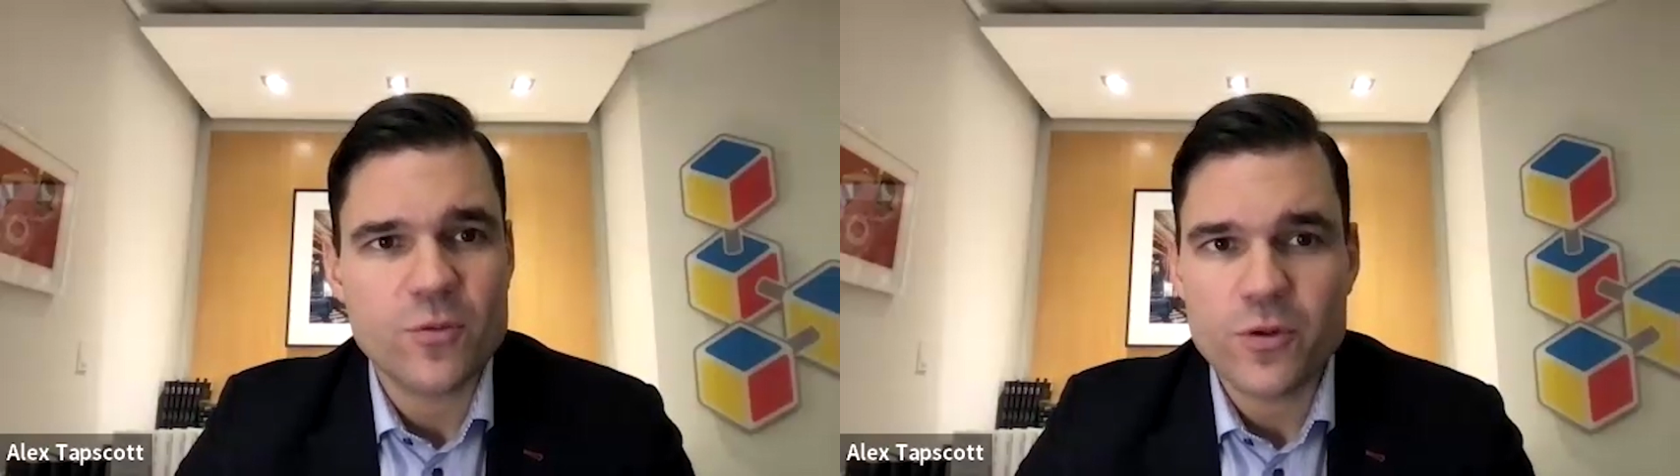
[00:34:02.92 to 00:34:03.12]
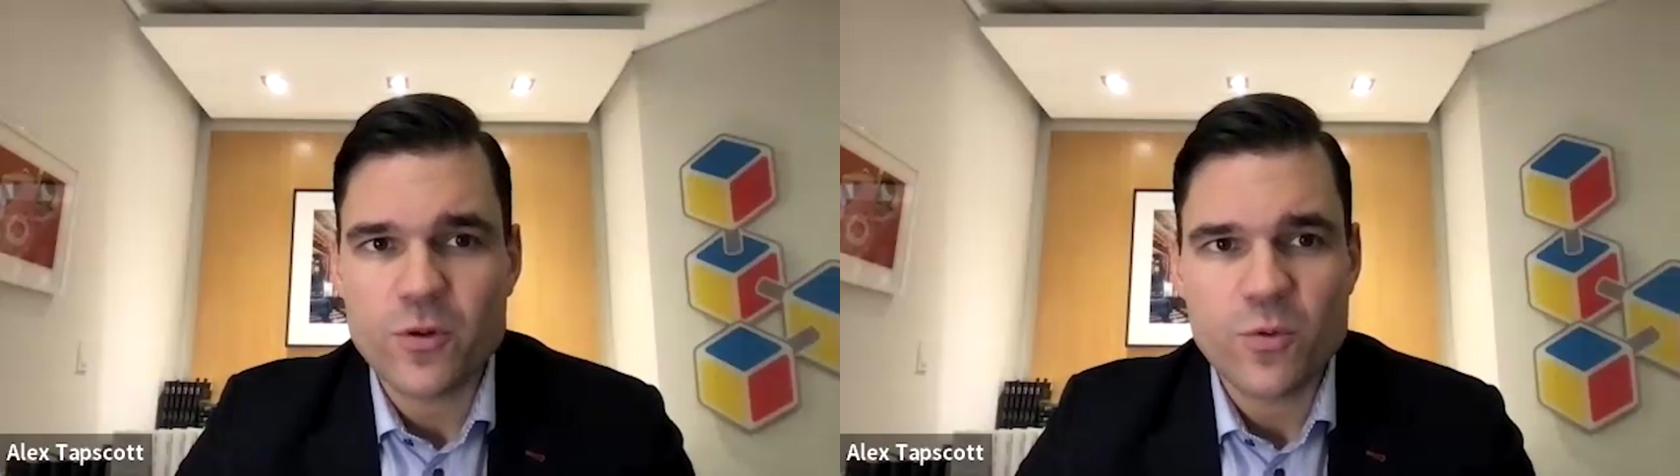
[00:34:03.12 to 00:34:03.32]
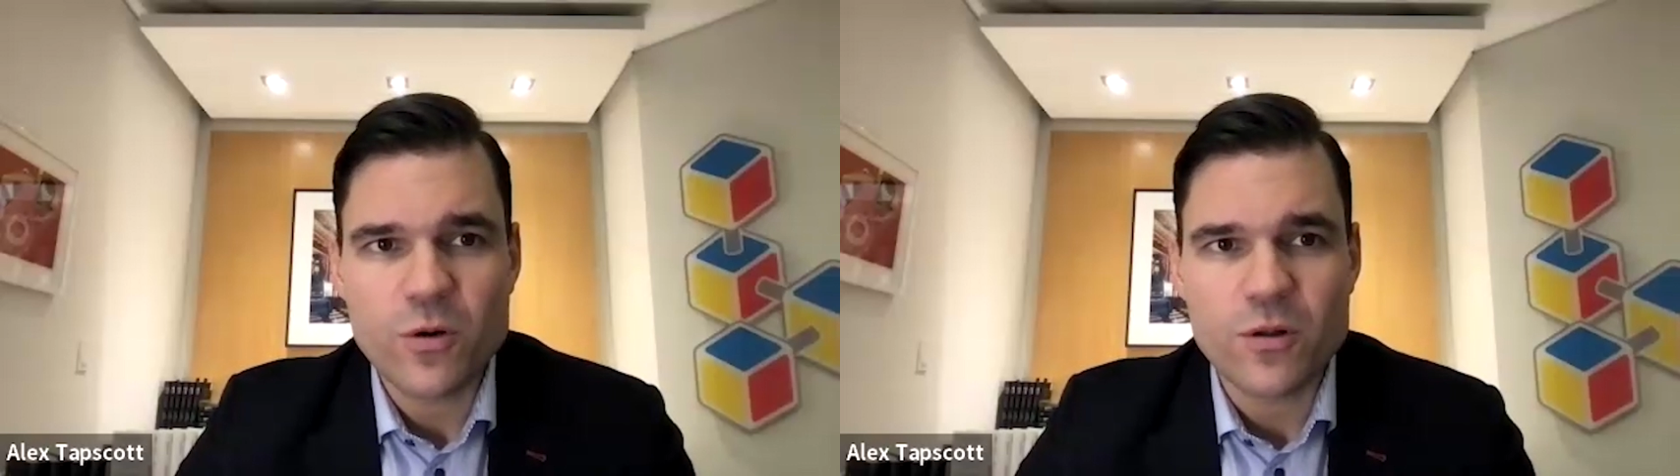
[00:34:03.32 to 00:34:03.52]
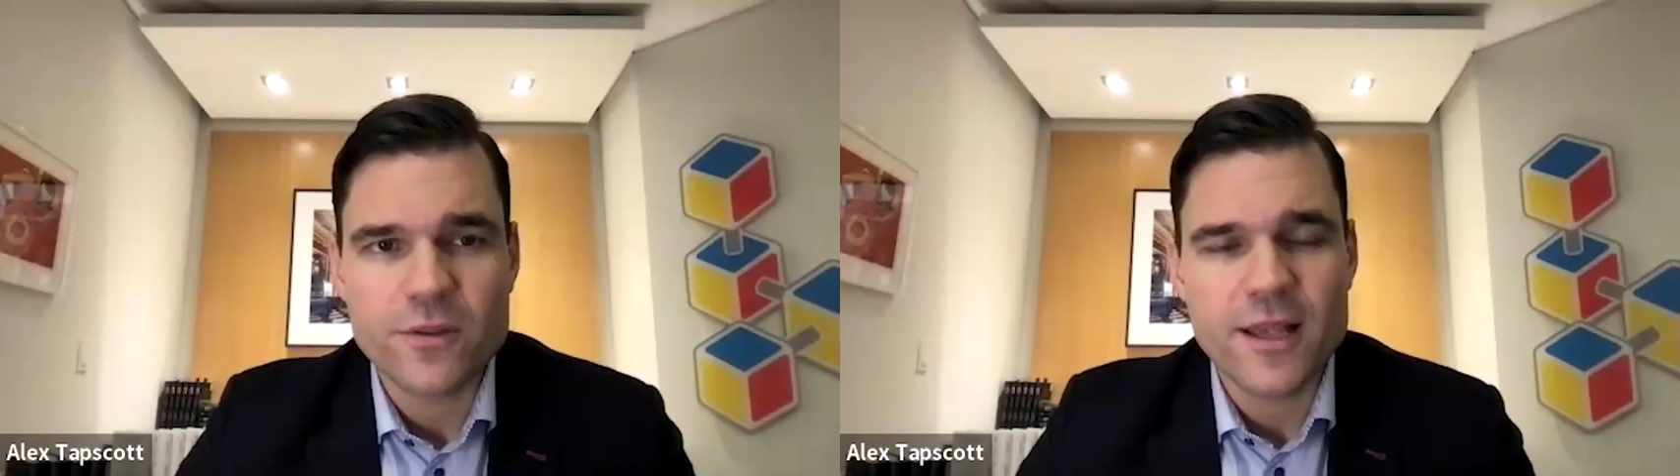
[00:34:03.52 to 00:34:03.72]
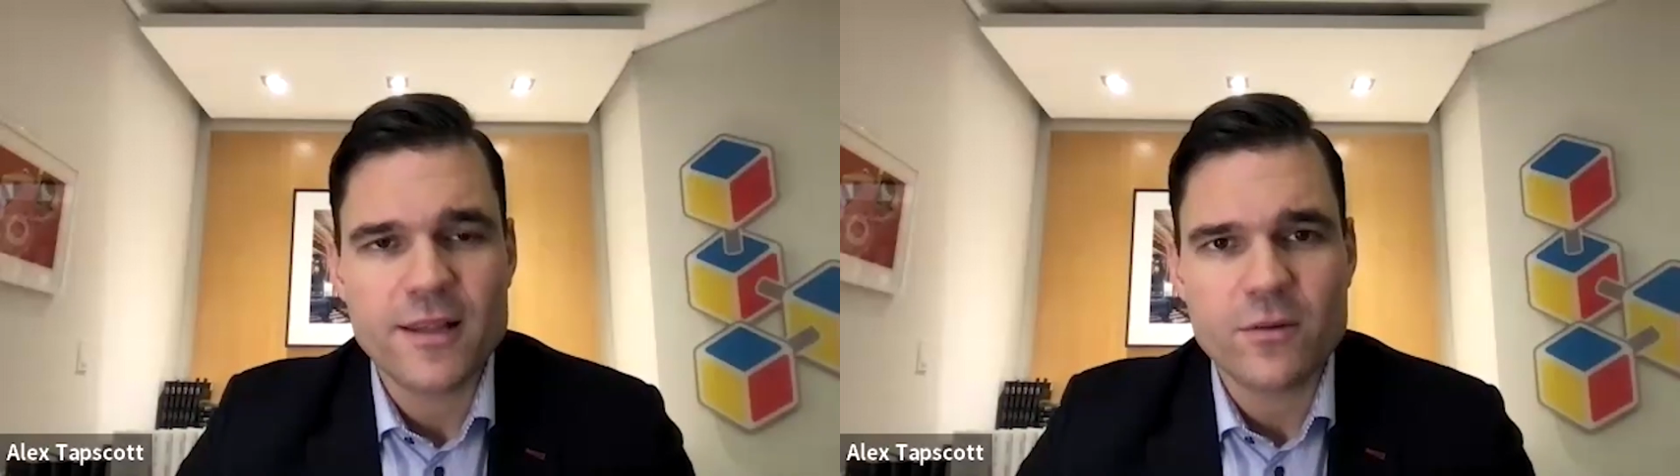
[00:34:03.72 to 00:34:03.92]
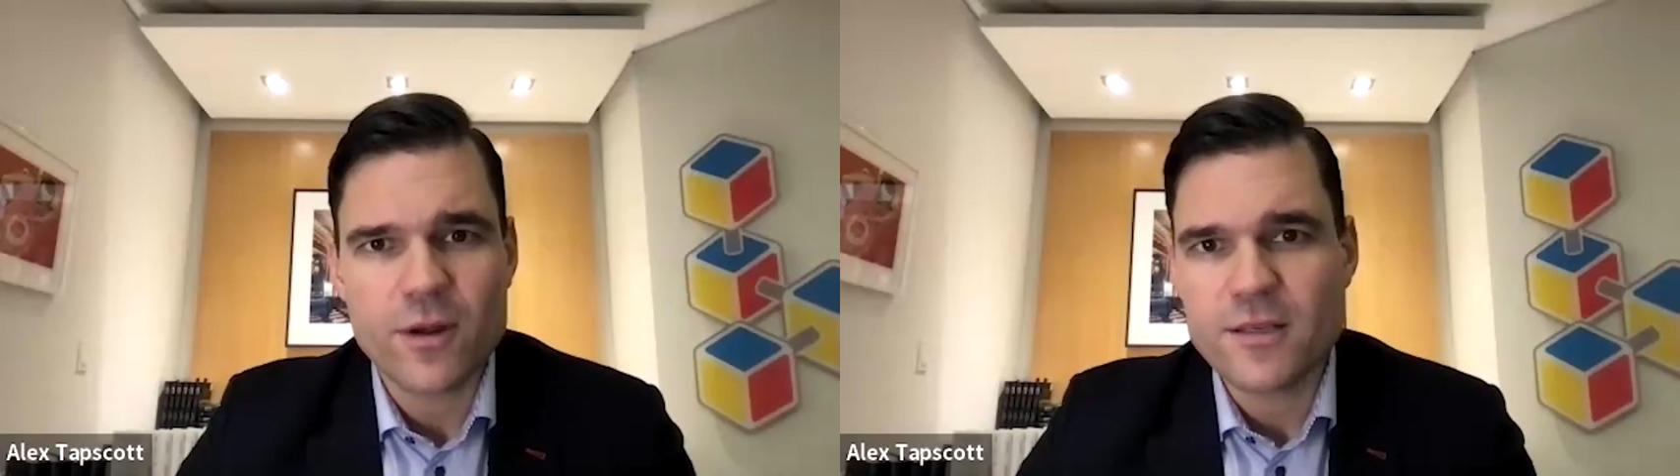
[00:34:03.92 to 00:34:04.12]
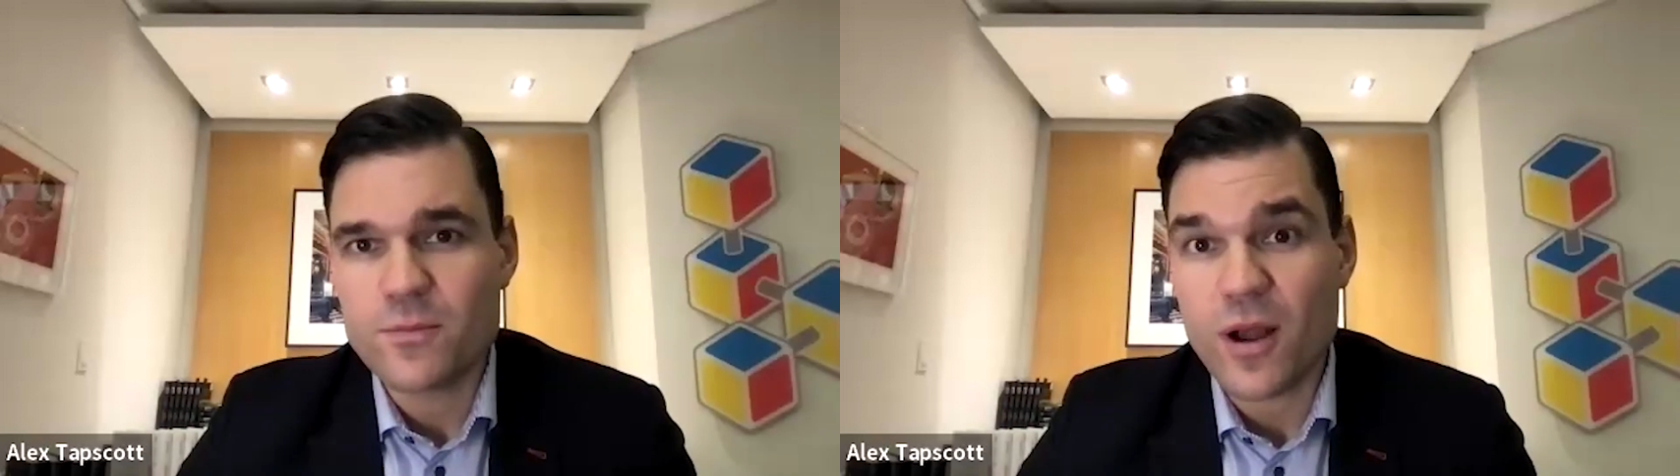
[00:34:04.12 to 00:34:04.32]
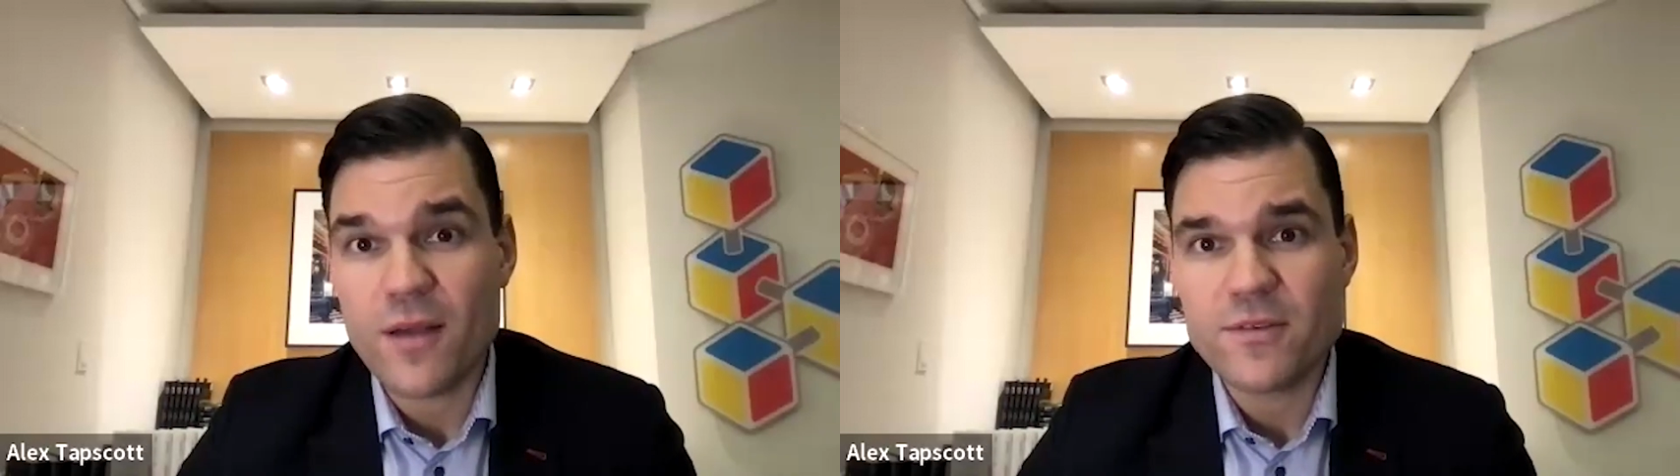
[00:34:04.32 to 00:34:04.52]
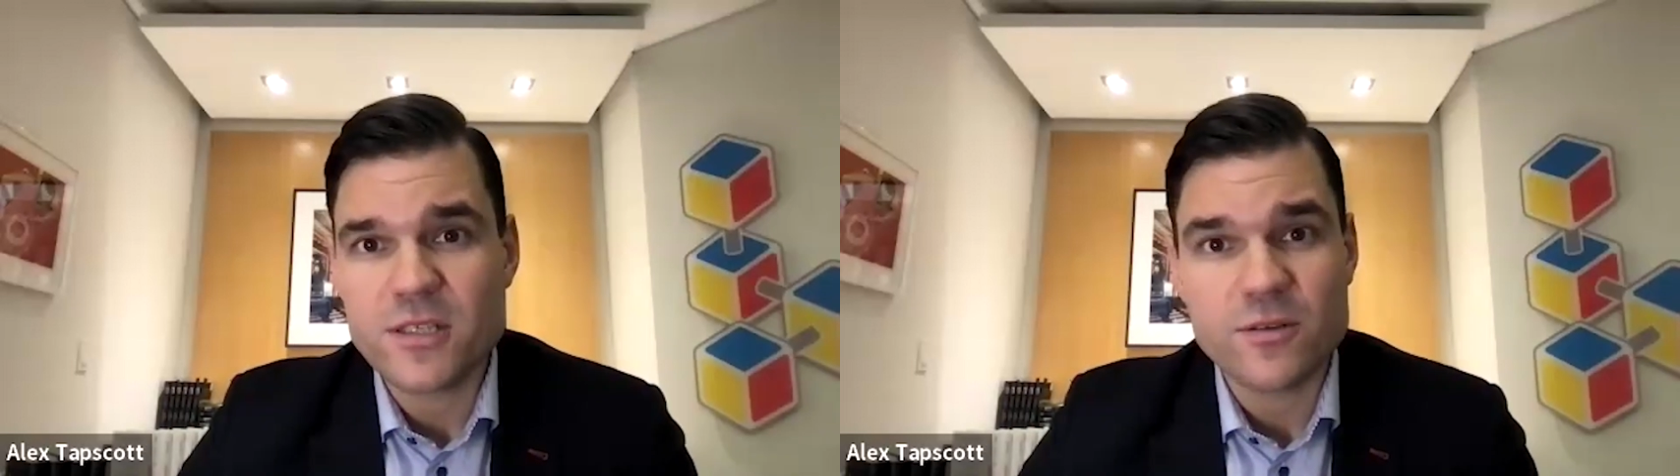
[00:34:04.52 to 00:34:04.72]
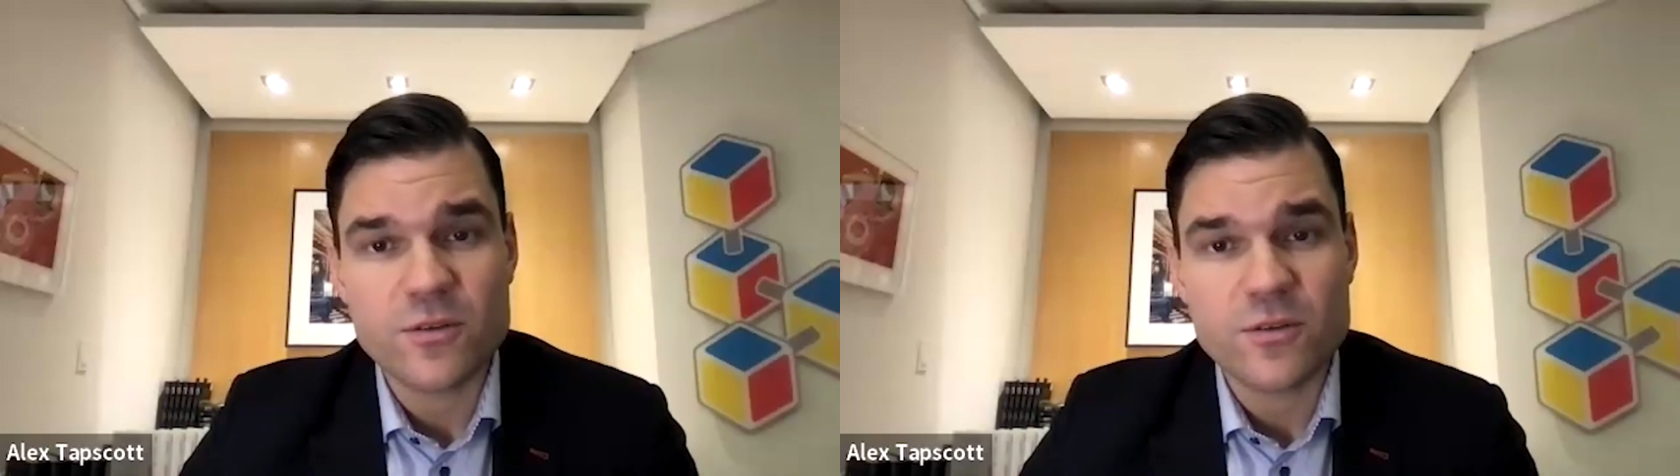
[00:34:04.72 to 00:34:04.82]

in the real world, like the right to privacy